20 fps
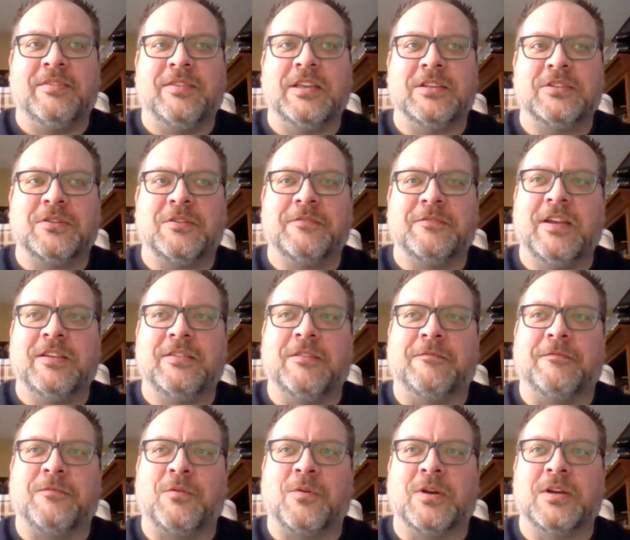They surveyed
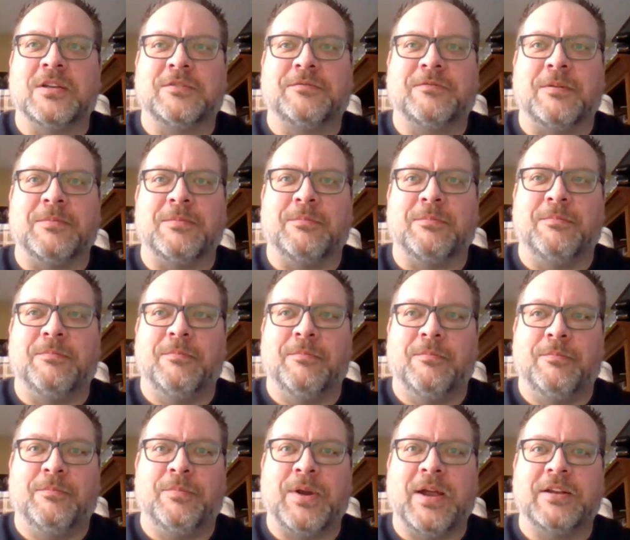the forest from the
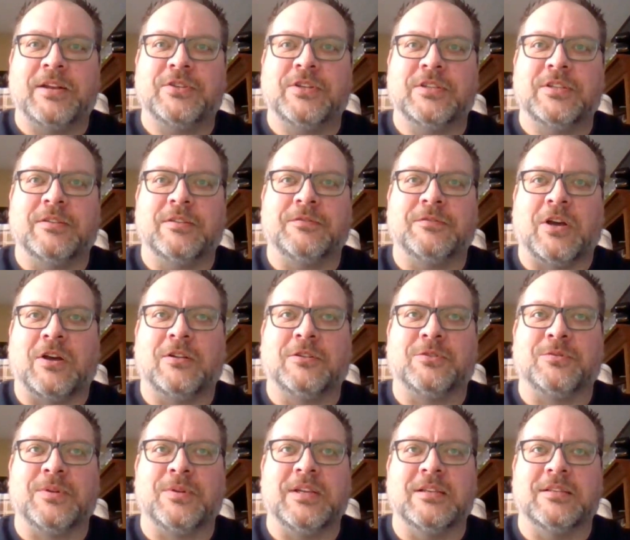branches of tall
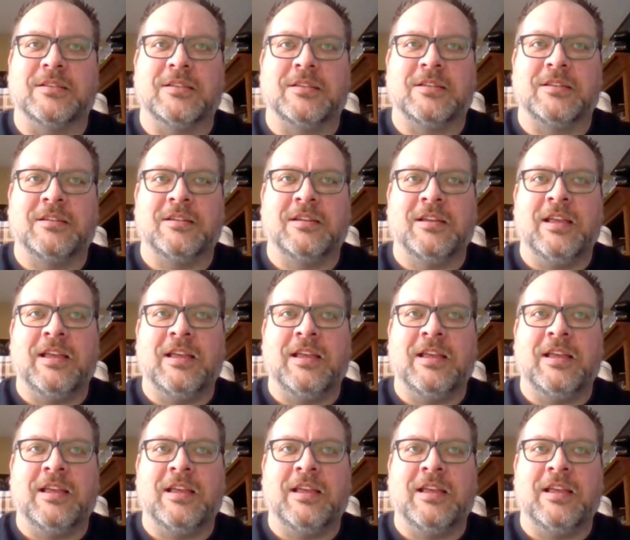trees.